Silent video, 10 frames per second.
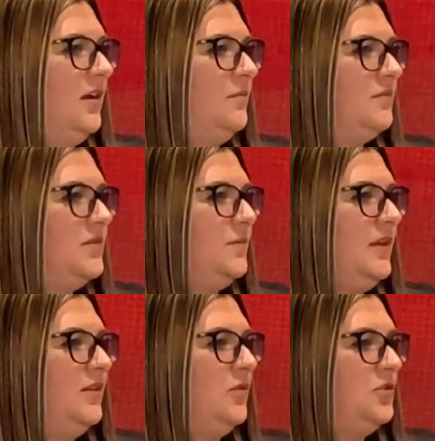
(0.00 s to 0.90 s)

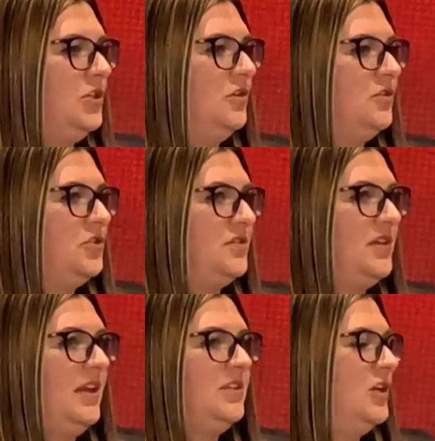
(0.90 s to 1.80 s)
spent those years just
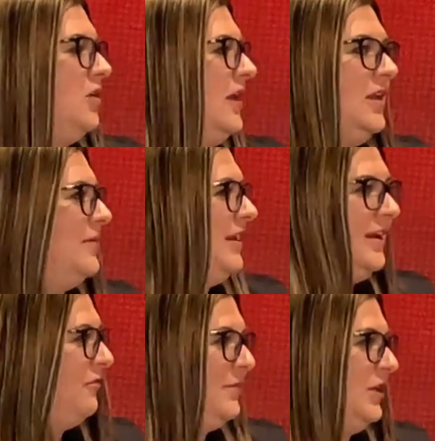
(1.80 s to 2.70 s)
getting to know anybody and
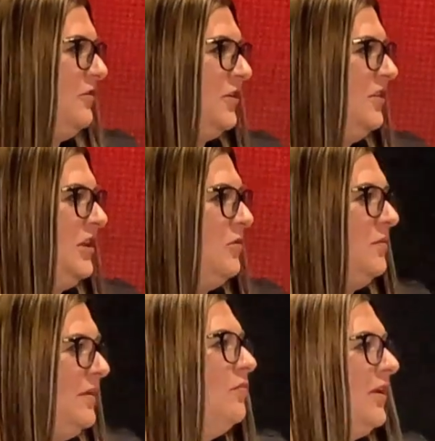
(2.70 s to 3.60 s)
everybody you could, that you
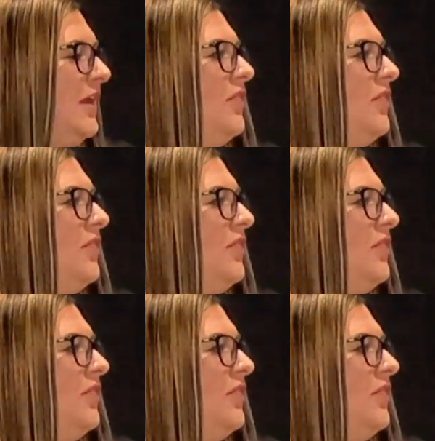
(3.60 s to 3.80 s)
would be bringing